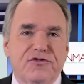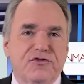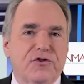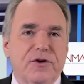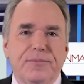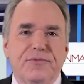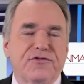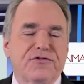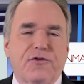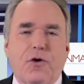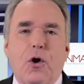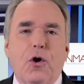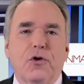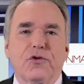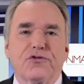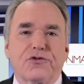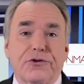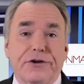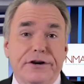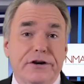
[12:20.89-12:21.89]
trips,
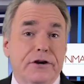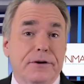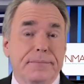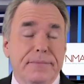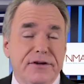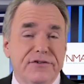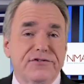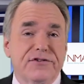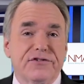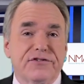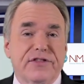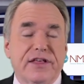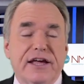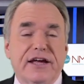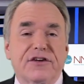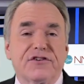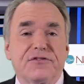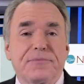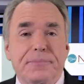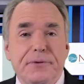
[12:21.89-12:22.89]
falls, or near misses they
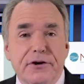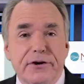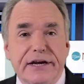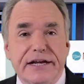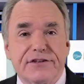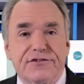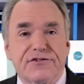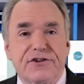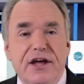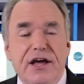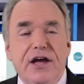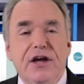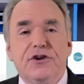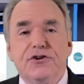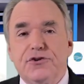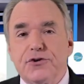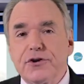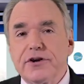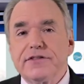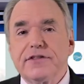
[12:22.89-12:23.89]
experienced
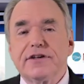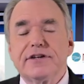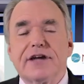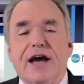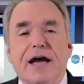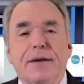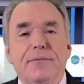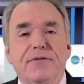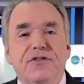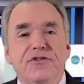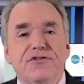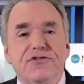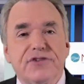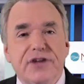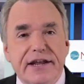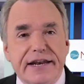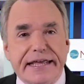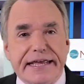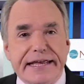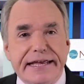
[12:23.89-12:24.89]
during the time of the
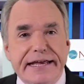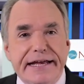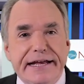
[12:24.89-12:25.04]
study.